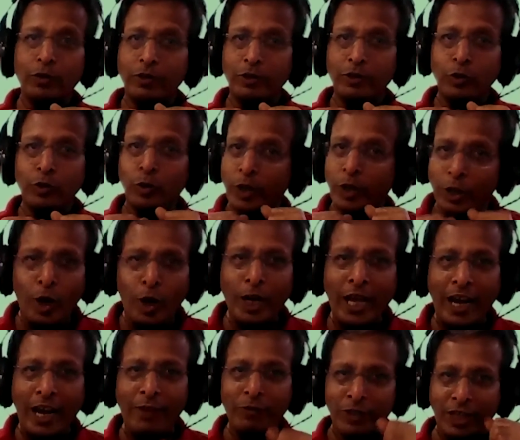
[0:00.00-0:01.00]
you did not
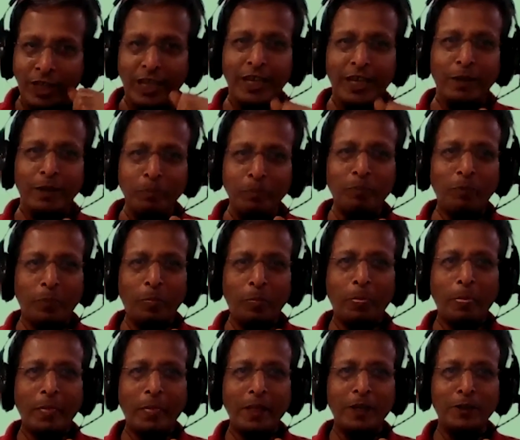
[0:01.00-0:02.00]
have time
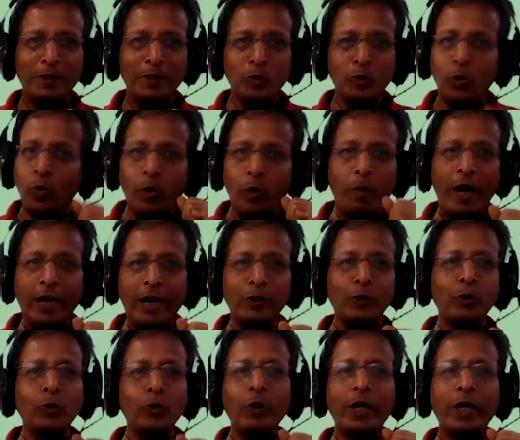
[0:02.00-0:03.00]
to go back to
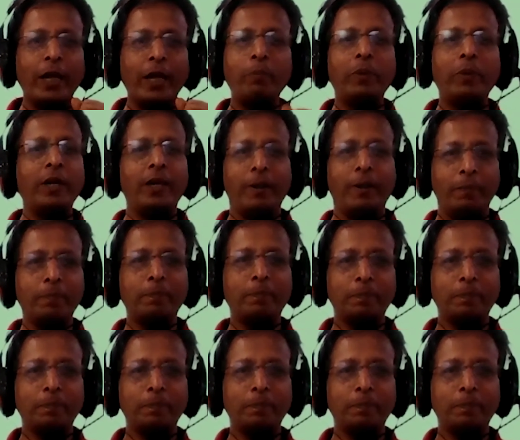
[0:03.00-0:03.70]
do an MBA.